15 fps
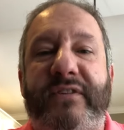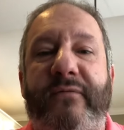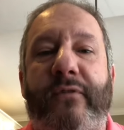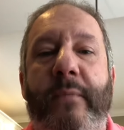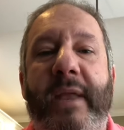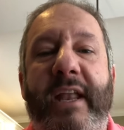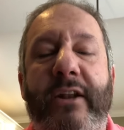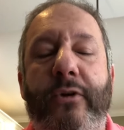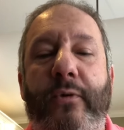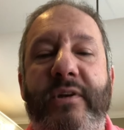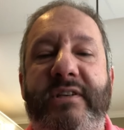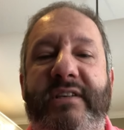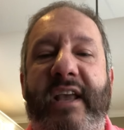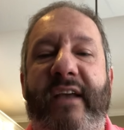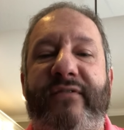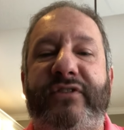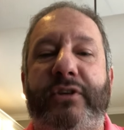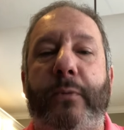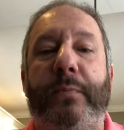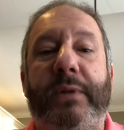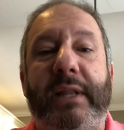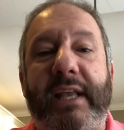and from increased gifts.
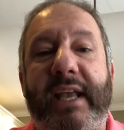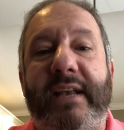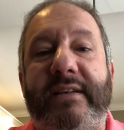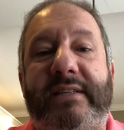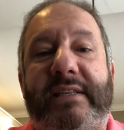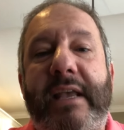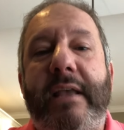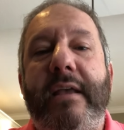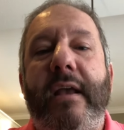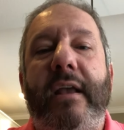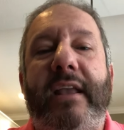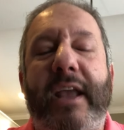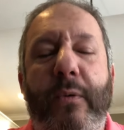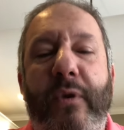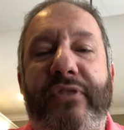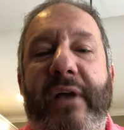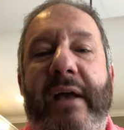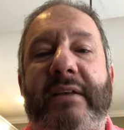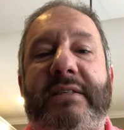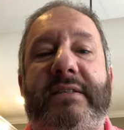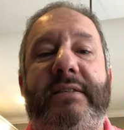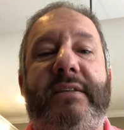So please get with
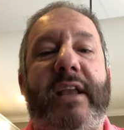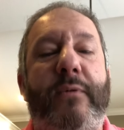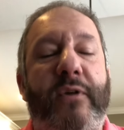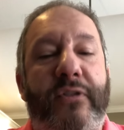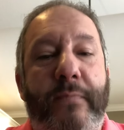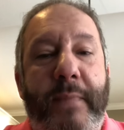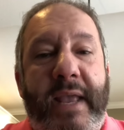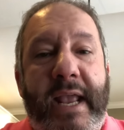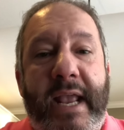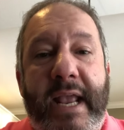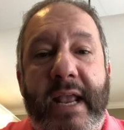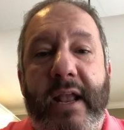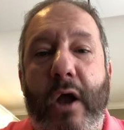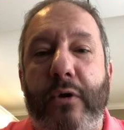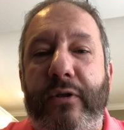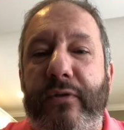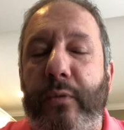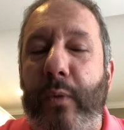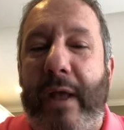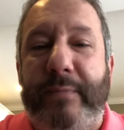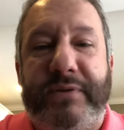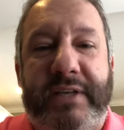us, get with me, go to the
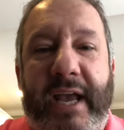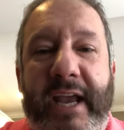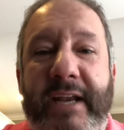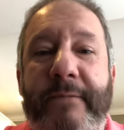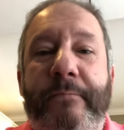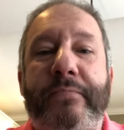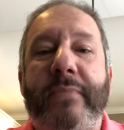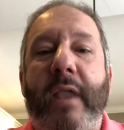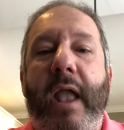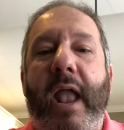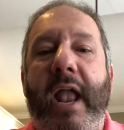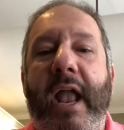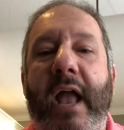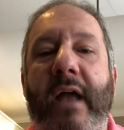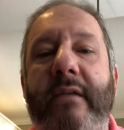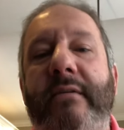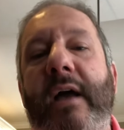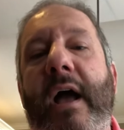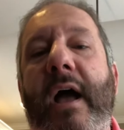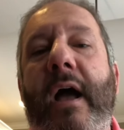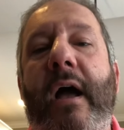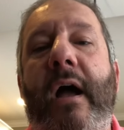website, and
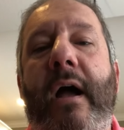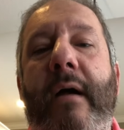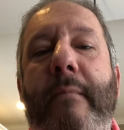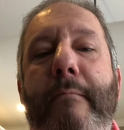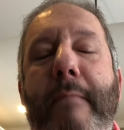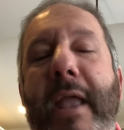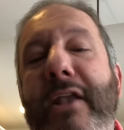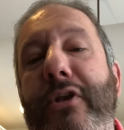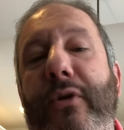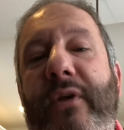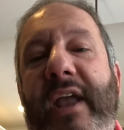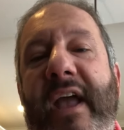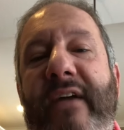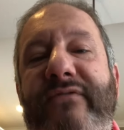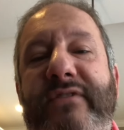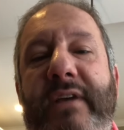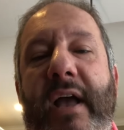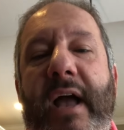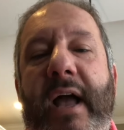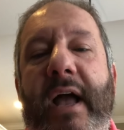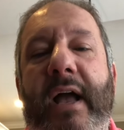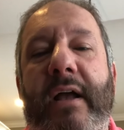uh, make your gift.
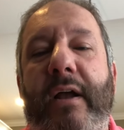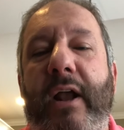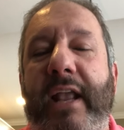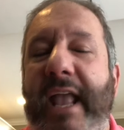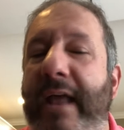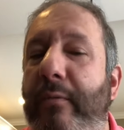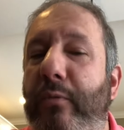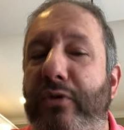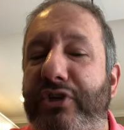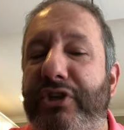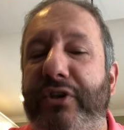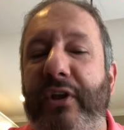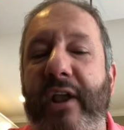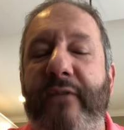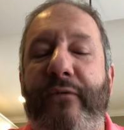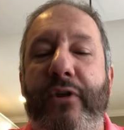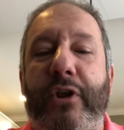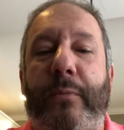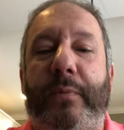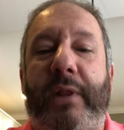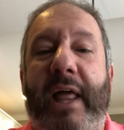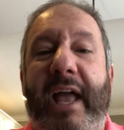Uh, again, we're just looking for
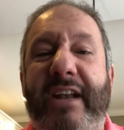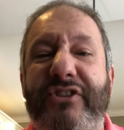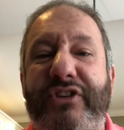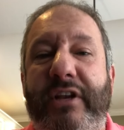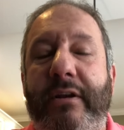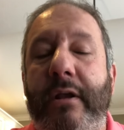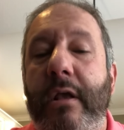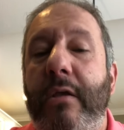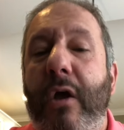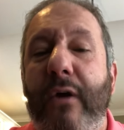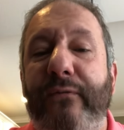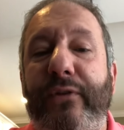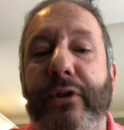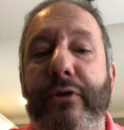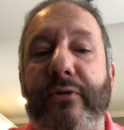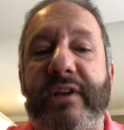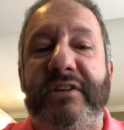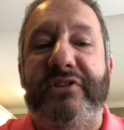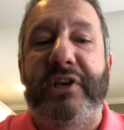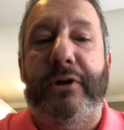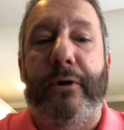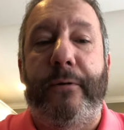your pledge, and hopefully you'll
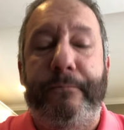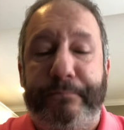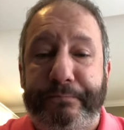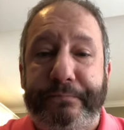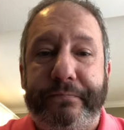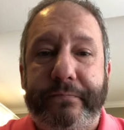consider